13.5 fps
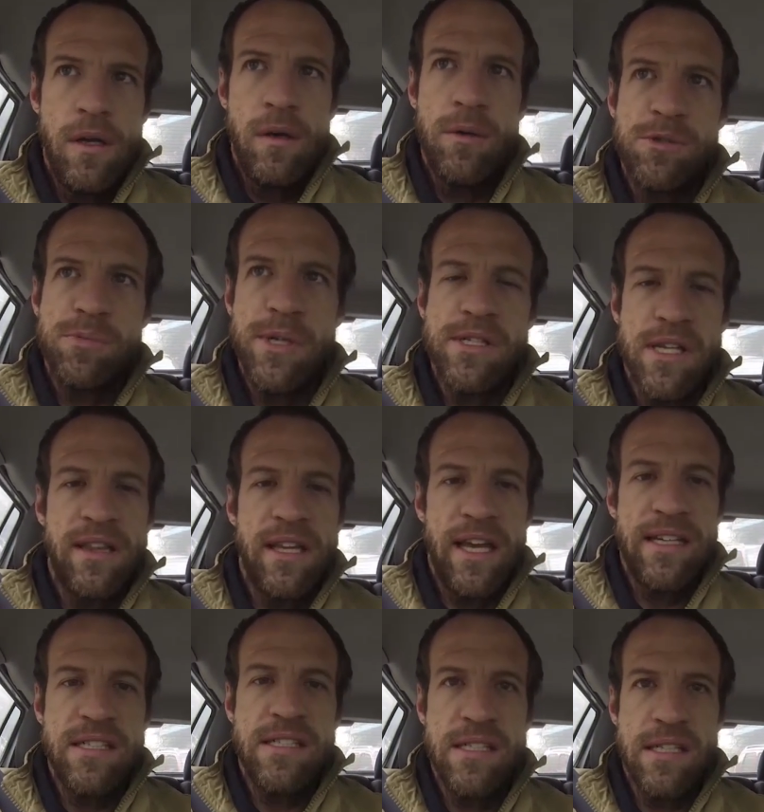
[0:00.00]
which means like the
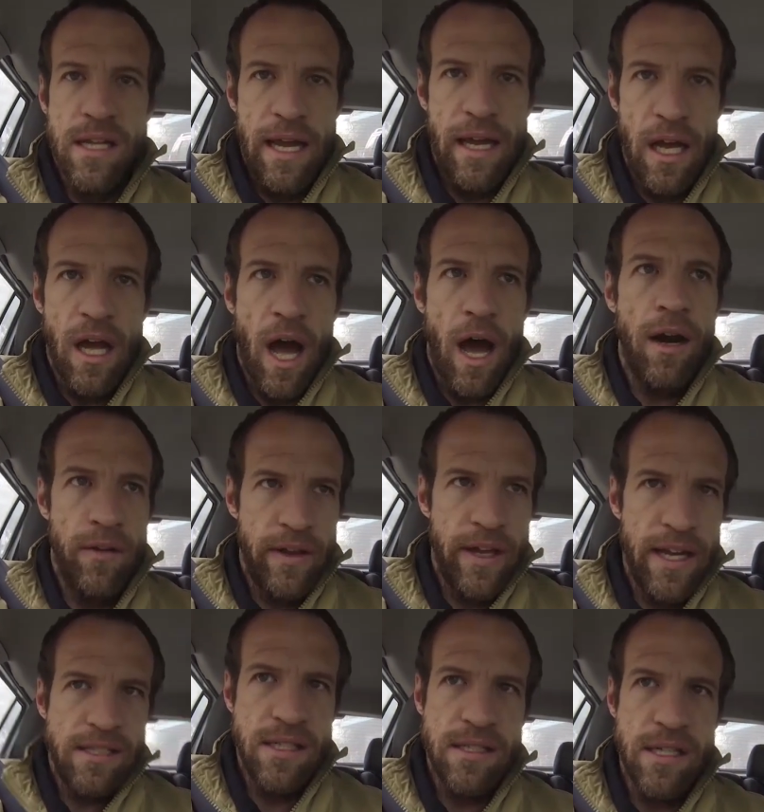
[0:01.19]
guest is like a god or the
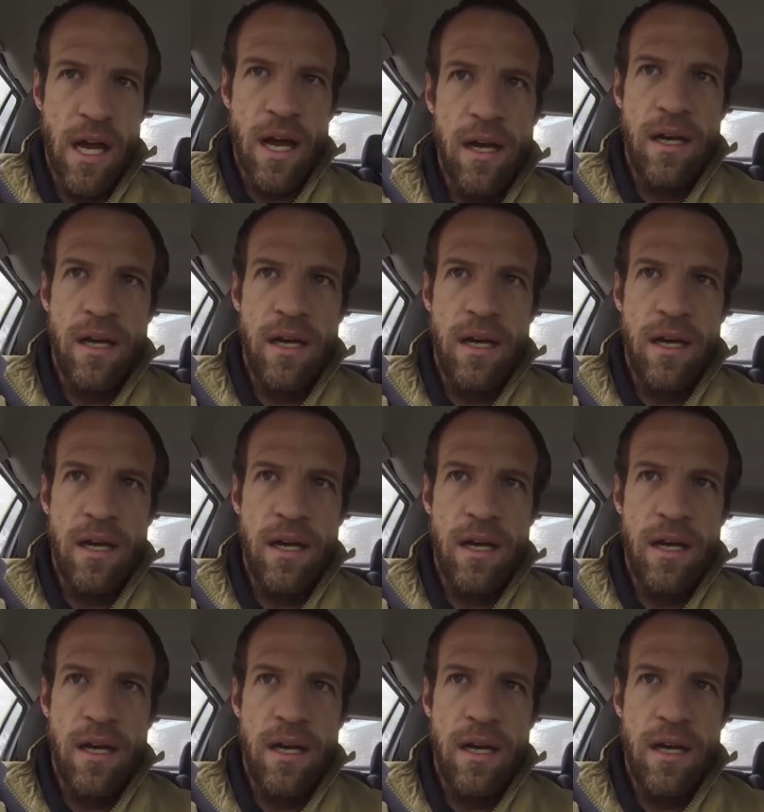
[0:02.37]
guest is god.